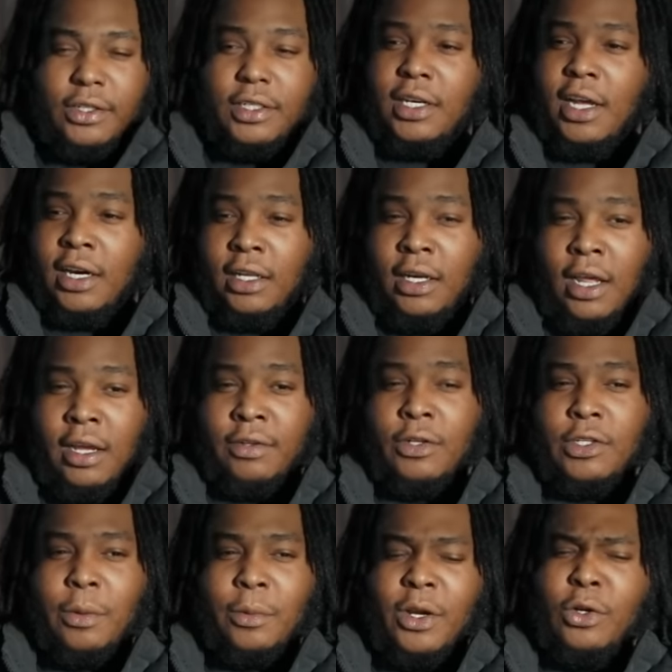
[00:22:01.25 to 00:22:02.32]
there's a lot of
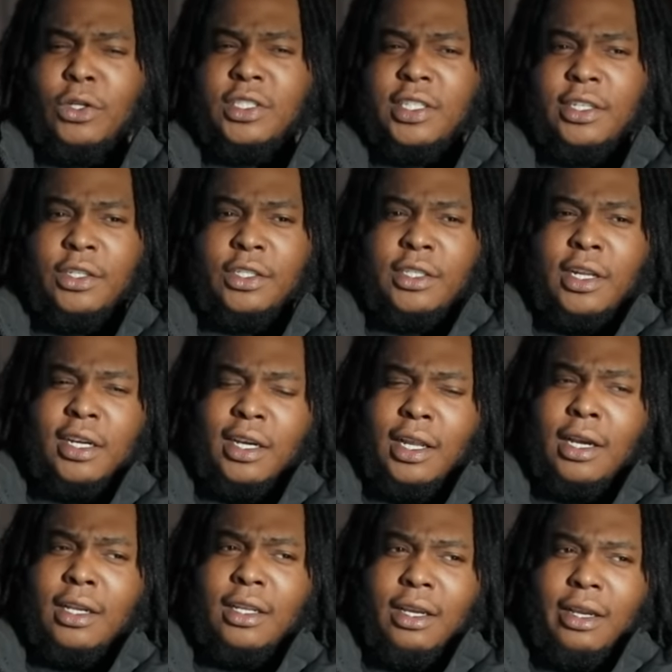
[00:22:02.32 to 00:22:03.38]
collectors. I'm not gonna say there's not a
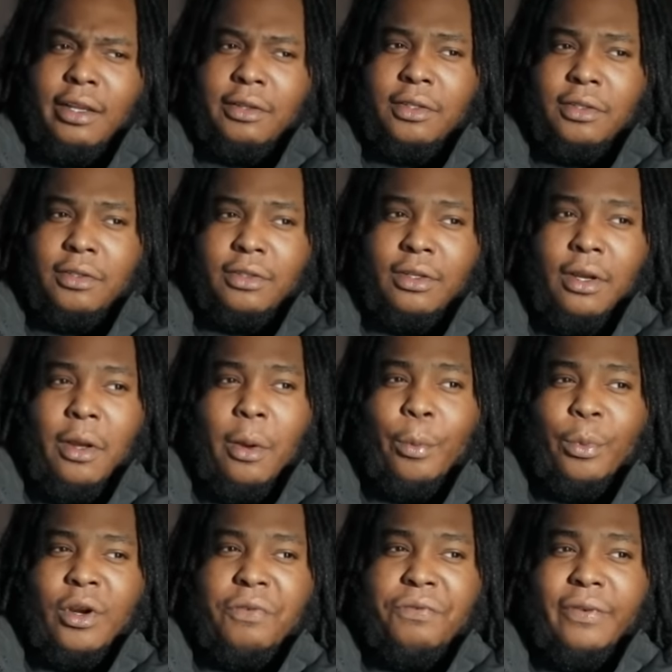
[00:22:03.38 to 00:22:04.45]
lot of collectors,
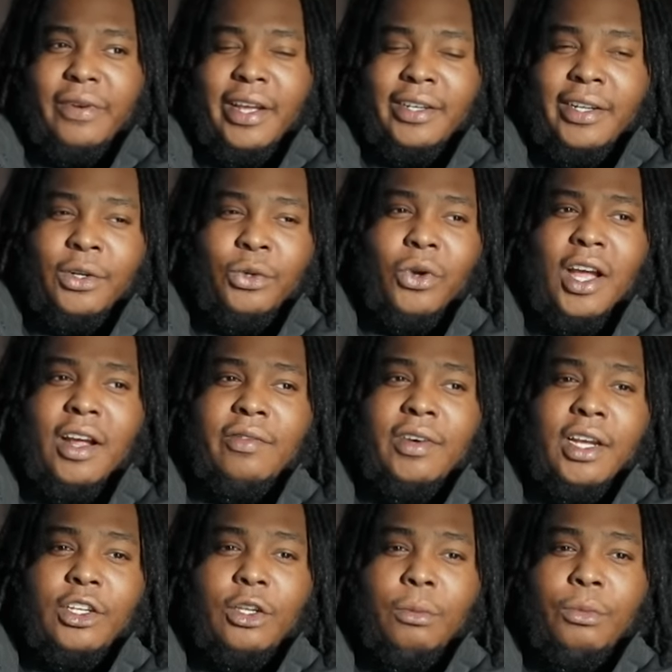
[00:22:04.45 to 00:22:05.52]
but I feel like they don't have
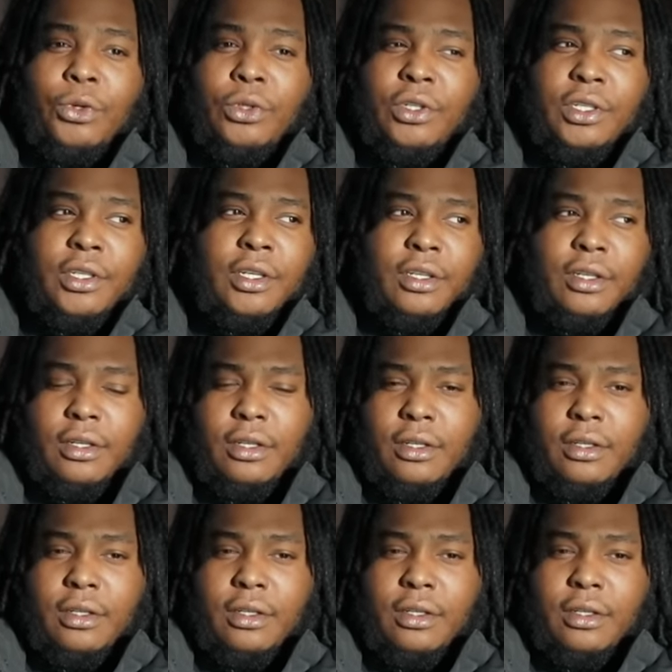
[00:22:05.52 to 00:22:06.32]
that community